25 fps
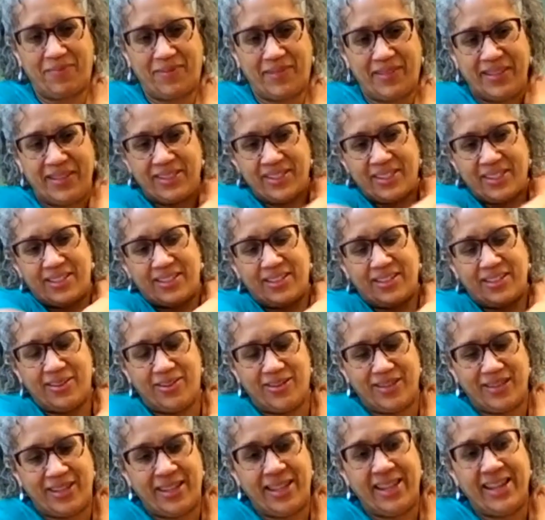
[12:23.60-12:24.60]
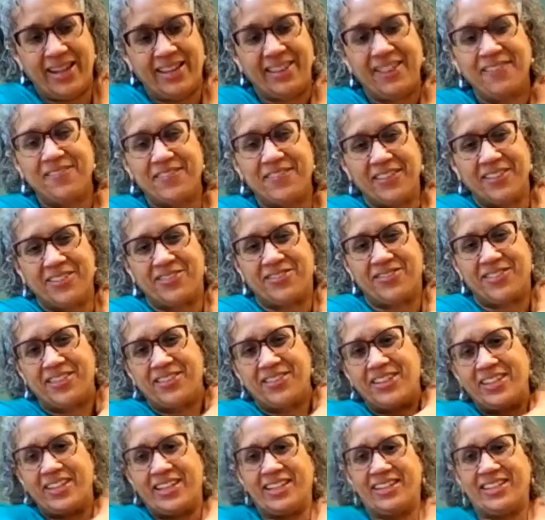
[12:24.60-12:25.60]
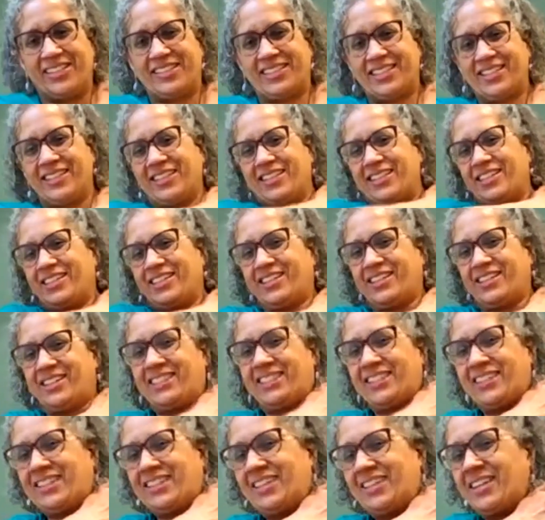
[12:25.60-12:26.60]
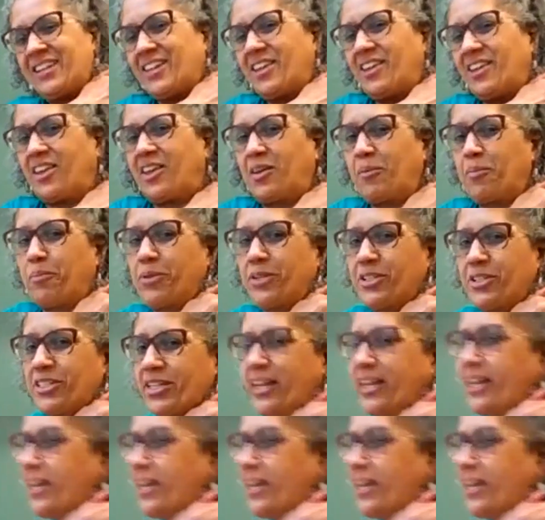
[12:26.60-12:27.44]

That feels very nice. You can put your